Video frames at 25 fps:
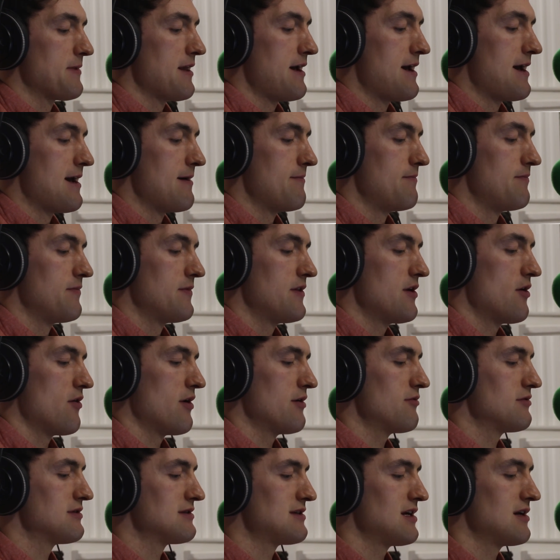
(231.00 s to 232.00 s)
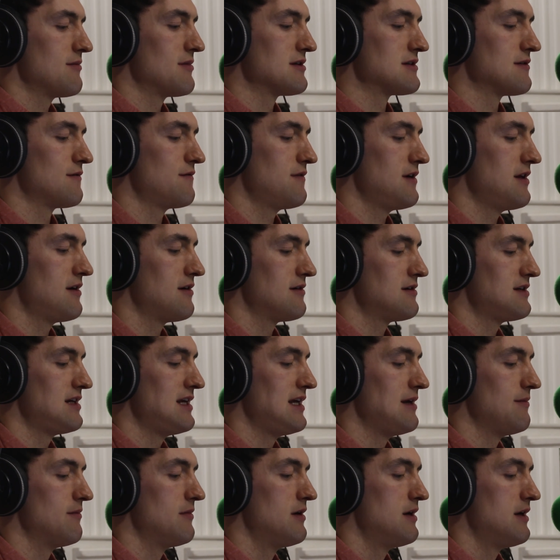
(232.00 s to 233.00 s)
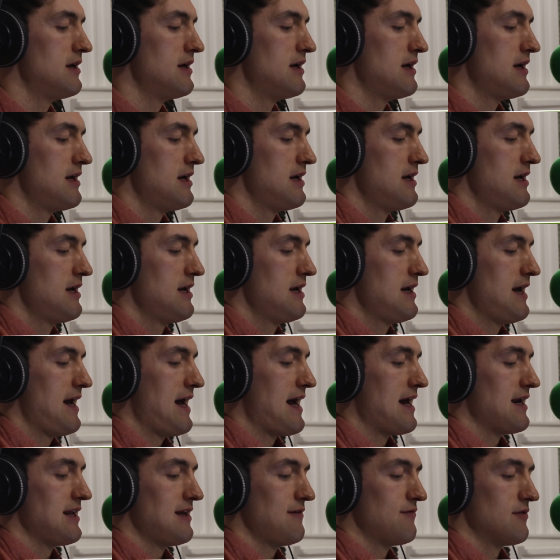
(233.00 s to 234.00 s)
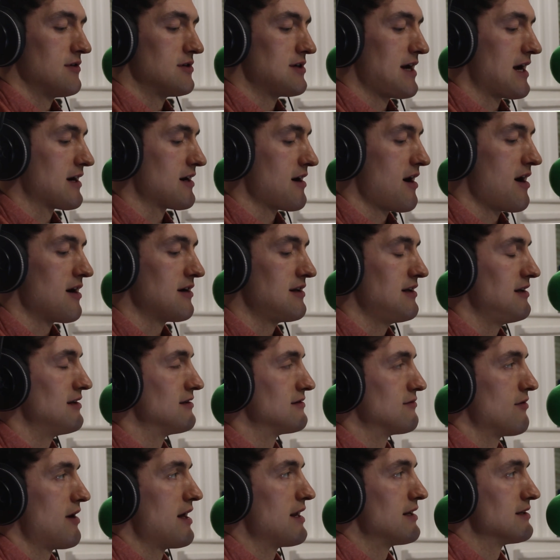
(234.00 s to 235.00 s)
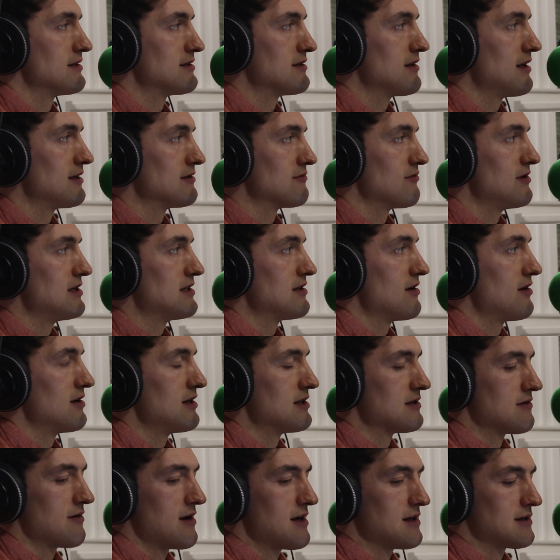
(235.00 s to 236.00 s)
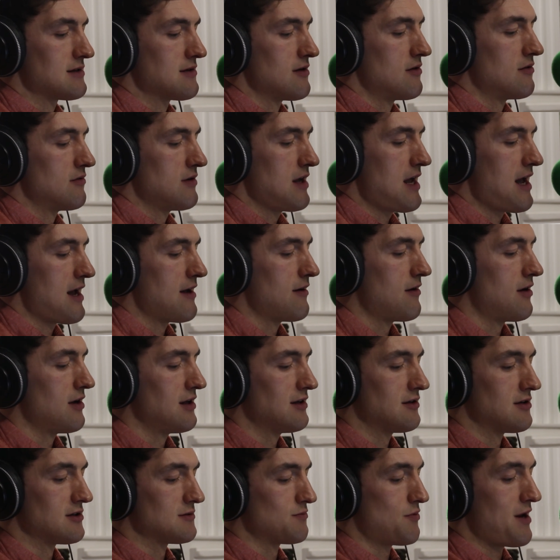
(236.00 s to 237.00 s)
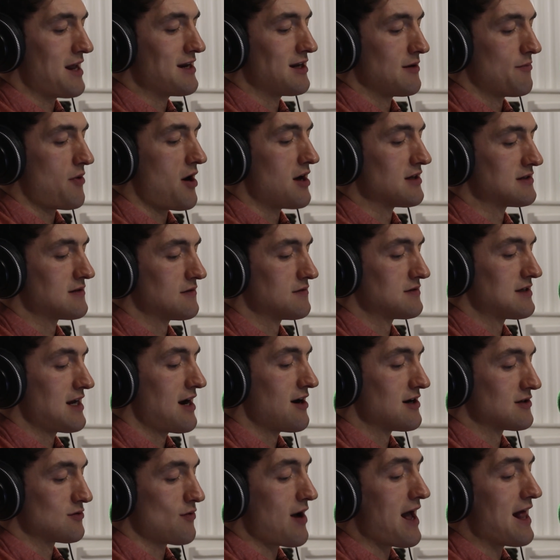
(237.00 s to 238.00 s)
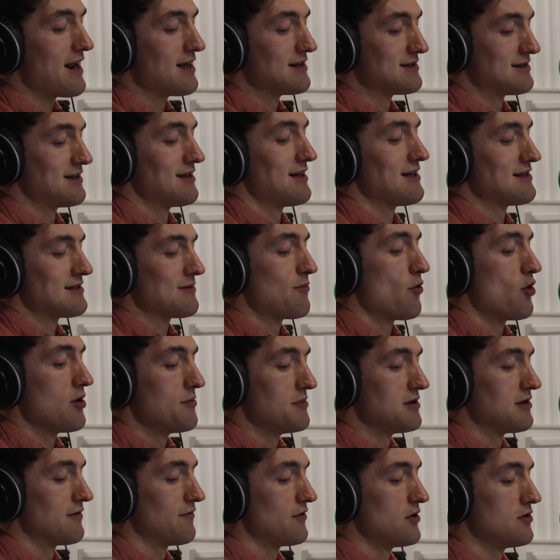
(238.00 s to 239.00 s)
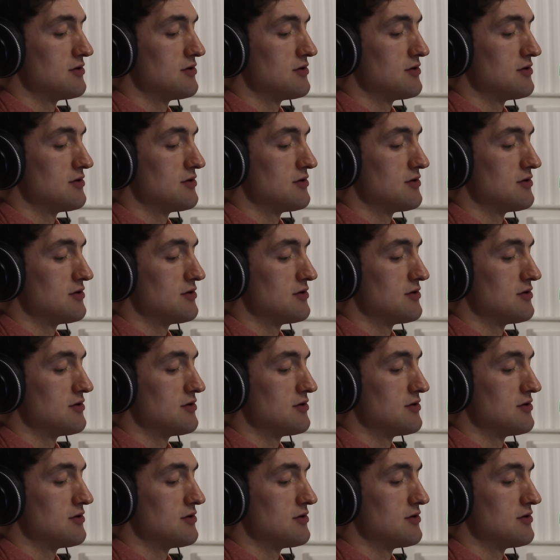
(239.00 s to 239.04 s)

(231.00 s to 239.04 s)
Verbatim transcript: um, no, I wouldn't see them as a feeder team. And even Jack Carty as well as, as re-signed as well. So yeah, I think there's plenty of positives there as well as the disappointment of